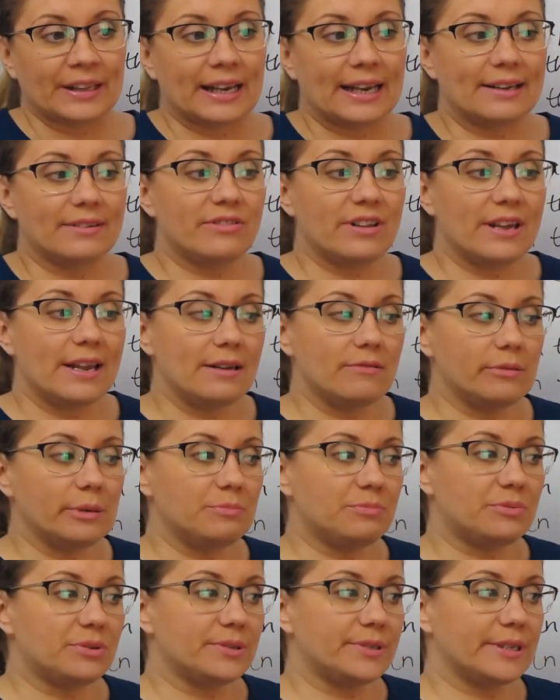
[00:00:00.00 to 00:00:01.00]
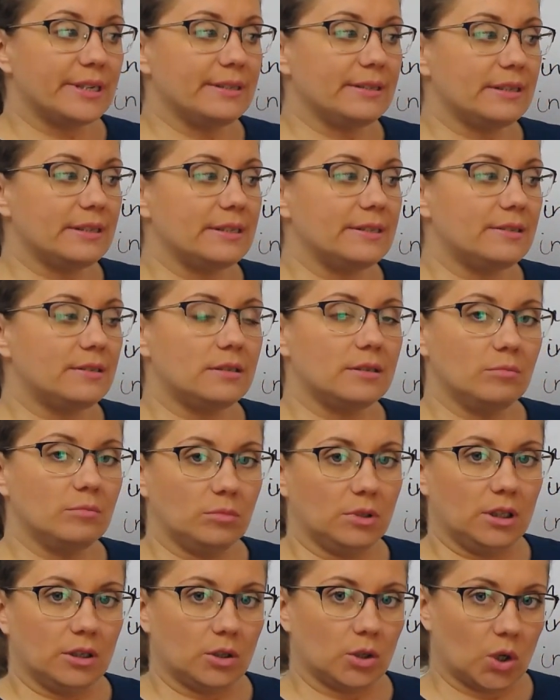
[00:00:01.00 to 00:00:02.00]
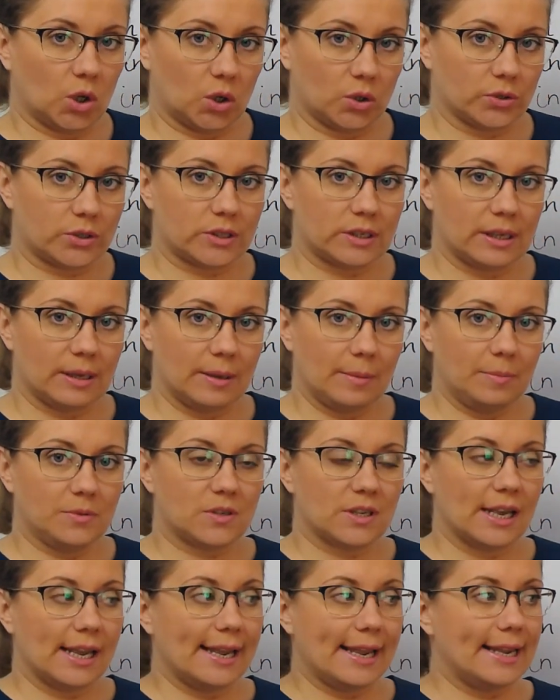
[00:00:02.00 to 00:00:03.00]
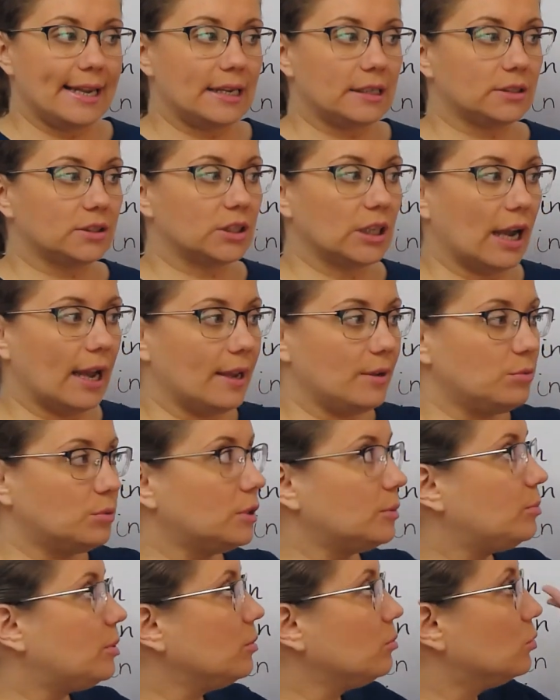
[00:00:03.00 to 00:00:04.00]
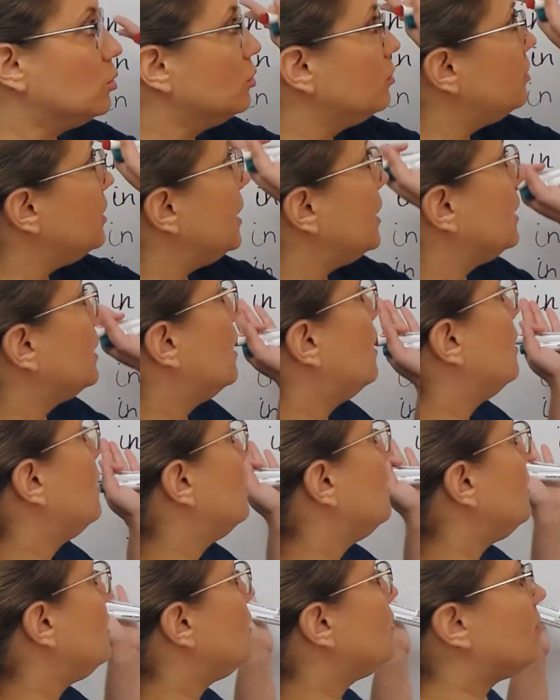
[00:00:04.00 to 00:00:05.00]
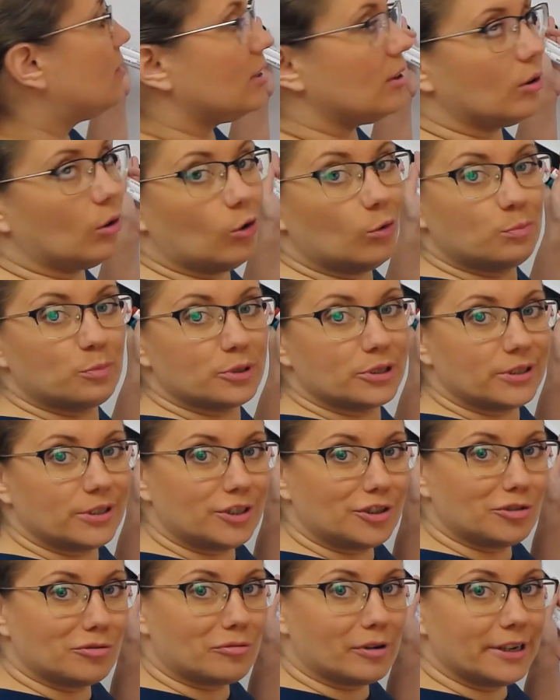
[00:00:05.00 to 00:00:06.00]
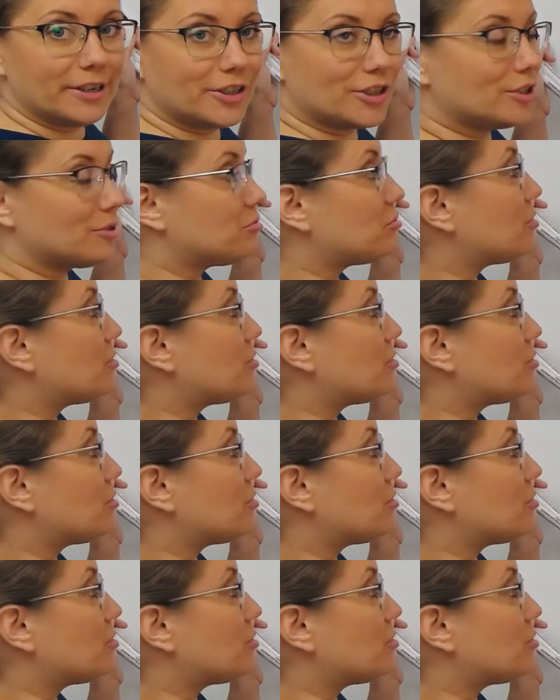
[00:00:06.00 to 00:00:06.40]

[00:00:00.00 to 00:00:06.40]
They represent this similar concept, and I will be moving in the opposite direction